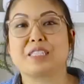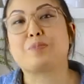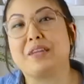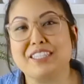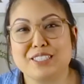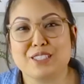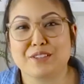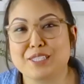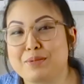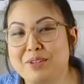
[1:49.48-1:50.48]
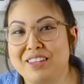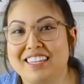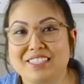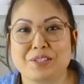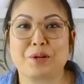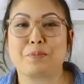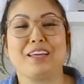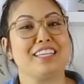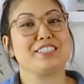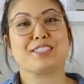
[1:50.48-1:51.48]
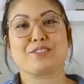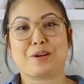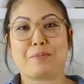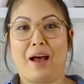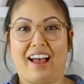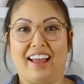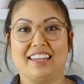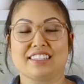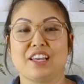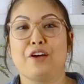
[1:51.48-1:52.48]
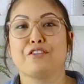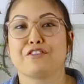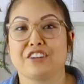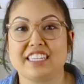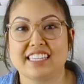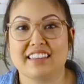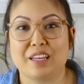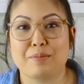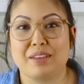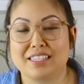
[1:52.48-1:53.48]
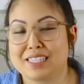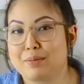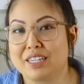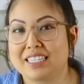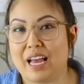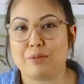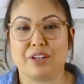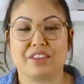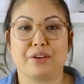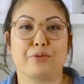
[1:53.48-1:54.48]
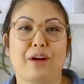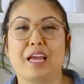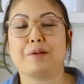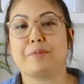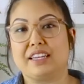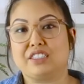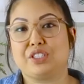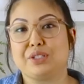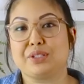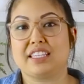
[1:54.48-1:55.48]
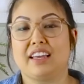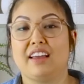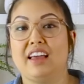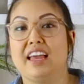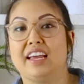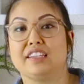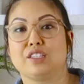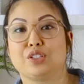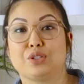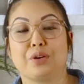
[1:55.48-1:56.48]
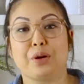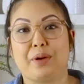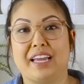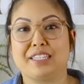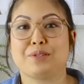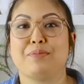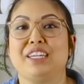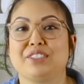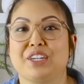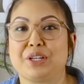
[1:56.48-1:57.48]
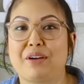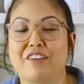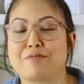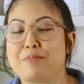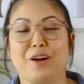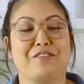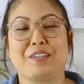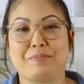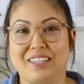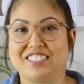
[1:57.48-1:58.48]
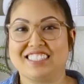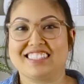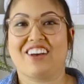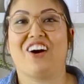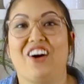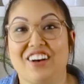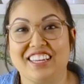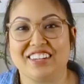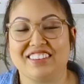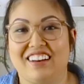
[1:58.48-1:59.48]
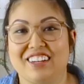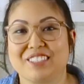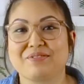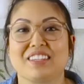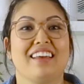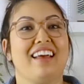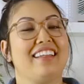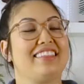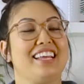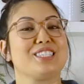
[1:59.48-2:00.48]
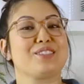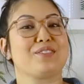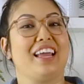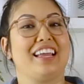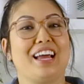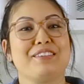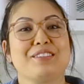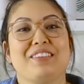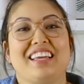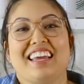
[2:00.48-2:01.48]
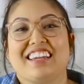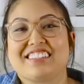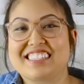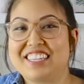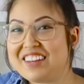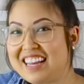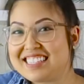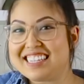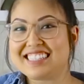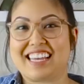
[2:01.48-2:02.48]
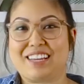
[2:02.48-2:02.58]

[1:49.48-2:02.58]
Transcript: it's peaches for smoothies or peaches for pies, freezing them in the summertime when they're ripe and juicy is a sure way to make sure you have perfect peaches all year long. Thanks for hanging out with me, and I'll see you guys next